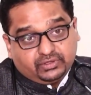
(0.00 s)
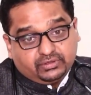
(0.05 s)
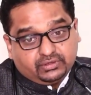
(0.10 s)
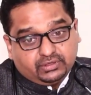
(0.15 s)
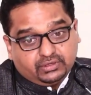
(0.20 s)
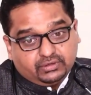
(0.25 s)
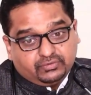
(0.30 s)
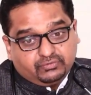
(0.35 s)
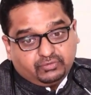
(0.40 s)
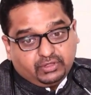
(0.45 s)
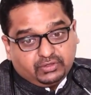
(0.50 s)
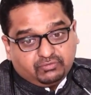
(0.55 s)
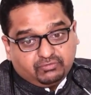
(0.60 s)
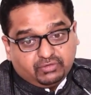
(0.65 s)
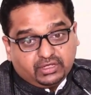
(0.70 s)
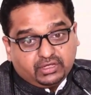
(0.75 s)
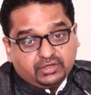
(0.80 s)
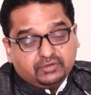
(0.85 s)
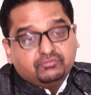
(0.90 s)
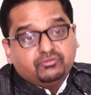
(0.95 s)

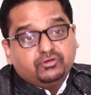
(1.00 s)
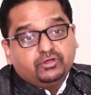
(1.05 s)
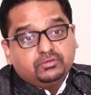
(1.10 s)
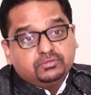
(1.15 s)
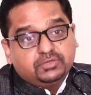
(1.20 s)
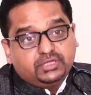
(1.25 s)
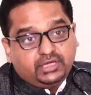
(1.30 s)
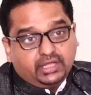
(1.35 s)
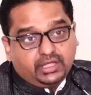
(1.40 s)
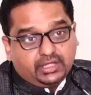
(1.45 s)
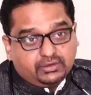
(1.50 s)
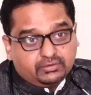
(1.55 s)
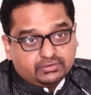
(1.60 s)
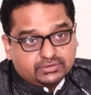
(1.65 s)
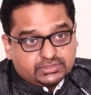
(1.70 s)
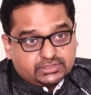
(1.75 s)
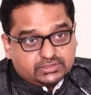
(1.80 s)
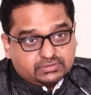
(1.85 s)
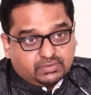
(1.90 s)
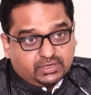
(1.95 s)
we confirm the
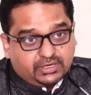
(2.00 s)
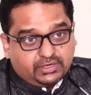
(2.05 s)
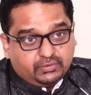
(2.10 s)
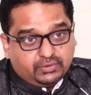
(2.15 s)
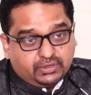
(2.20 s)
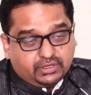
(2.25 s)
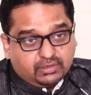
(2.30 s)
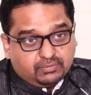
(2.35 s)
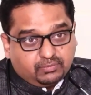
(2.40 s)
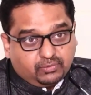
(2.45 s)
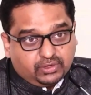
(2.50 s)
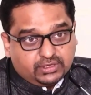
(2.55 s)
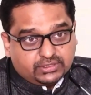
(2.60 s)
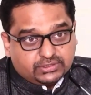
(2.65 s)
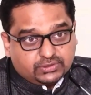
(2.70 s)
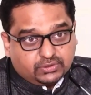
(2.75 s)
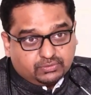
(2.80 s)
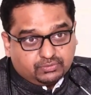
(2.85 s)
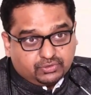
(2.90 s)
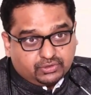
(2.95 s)
diagnosis by doing a
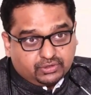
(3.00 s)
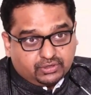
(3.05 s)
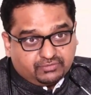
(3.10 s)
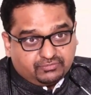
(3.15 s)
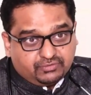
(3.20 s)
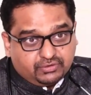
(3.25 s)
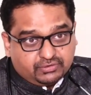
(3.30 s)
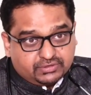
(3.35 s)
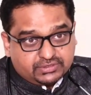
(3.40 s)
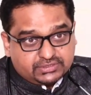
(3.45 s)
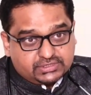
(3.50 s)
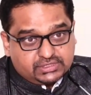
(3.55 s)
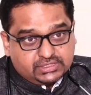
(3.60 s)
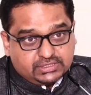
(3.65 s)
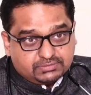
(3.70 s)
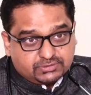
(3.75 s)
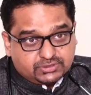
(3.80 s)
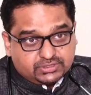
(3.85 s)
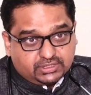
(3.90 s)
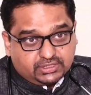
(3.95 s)
polysomnography or a
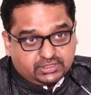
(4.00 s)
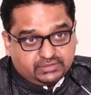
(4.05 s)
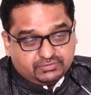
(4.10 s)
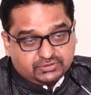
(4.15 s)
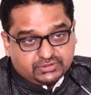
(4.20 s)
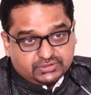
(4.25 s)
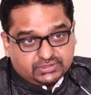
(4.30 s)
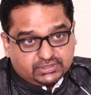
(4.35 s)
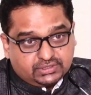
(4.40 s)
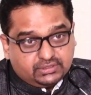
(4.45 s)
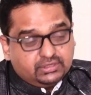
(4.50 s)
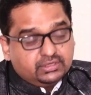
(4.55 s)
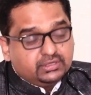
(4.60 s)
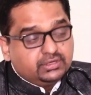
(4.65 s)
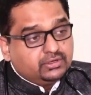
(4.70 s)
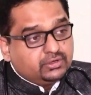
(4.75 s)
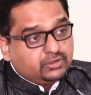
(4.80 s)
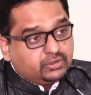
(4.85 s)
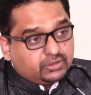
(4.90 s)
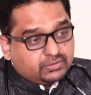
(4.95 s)
sleep study, which is an
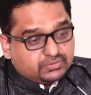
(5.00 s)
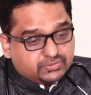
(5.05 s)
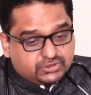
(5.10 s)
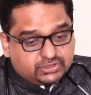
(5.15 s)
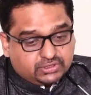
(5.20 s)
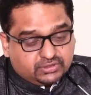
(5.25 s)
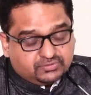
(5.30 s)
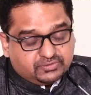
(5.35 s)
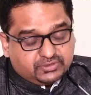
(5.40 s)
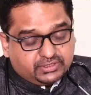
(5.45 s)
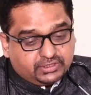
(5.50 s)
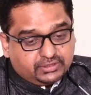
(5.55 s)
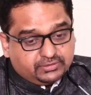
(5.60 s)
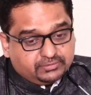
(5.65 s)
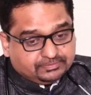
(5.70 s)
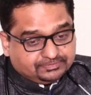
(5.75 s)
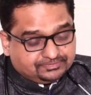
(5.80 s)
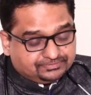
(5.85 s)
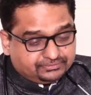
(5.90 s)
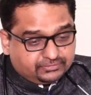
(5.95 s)
observing
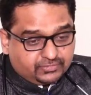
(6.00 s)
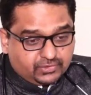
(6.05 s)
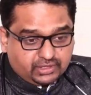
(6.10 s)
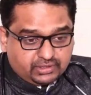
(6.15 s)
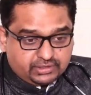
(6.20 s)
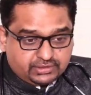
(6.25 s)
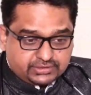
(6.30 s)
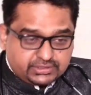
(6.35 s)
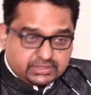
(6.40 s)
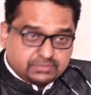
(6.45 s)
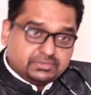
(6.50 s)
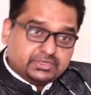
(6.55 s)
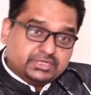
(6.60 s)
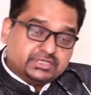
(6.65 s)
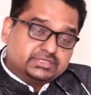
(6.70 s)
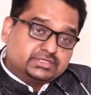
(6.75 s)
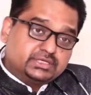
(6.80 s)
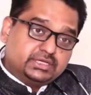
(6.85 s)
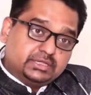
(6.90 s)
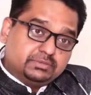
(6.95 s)

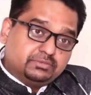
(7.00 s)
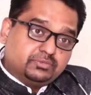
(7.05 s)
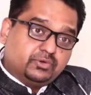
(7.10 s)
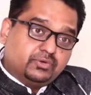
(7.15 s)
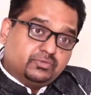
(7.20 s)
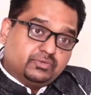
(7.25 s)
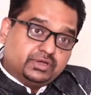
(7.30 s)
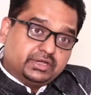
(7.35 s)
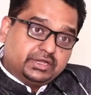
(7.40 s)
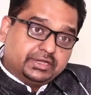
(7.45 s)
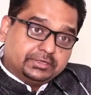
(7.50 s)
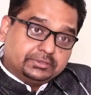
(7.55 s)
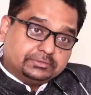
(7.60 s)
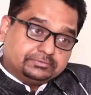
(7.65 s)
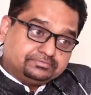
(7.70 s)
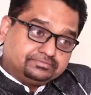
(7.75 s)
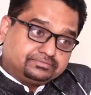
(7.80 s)
somebody's sleep overnight,